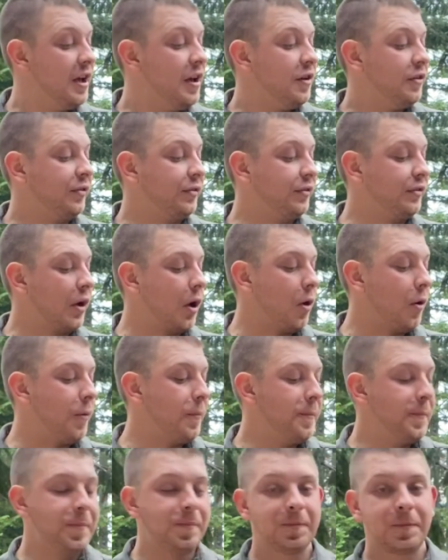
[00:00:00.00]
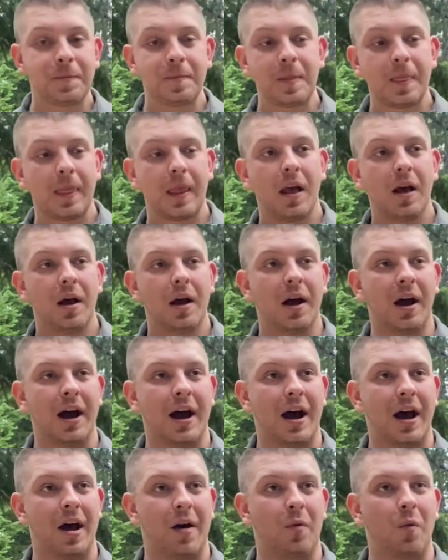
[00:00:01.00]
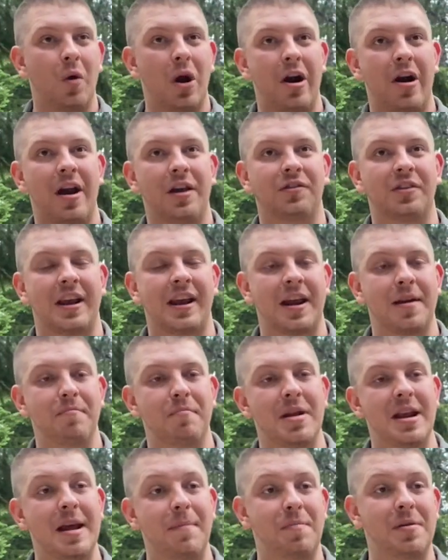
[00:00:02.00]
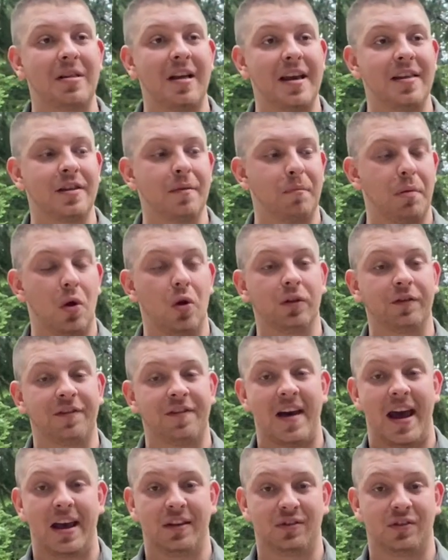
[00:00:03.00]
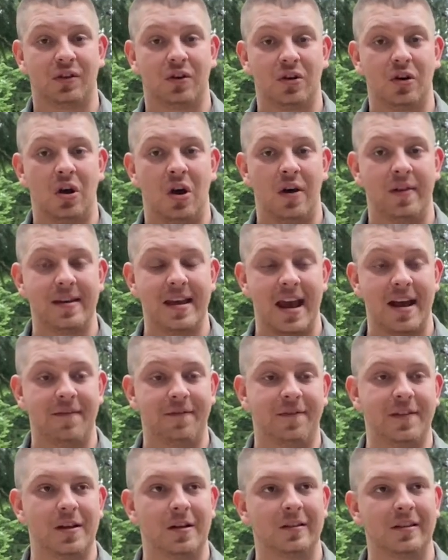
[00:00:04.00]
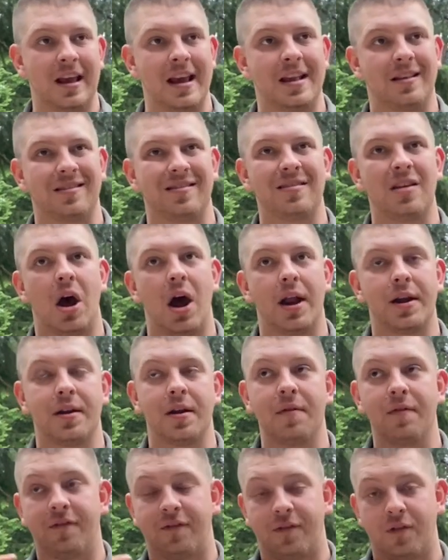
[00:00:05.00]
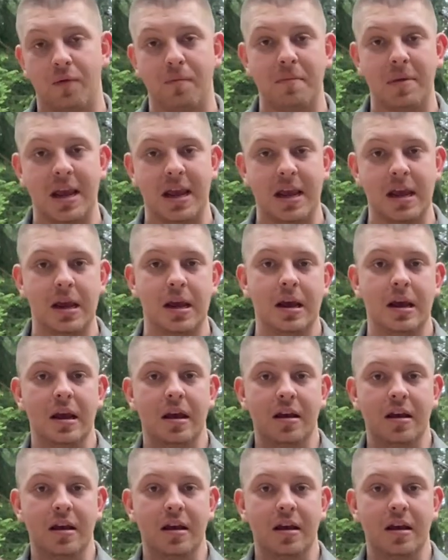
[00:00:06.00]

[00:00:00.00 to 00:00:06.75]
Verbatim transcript: So uh, whereas I can manipulate the bolt faster on the Enfield, it's not, for me,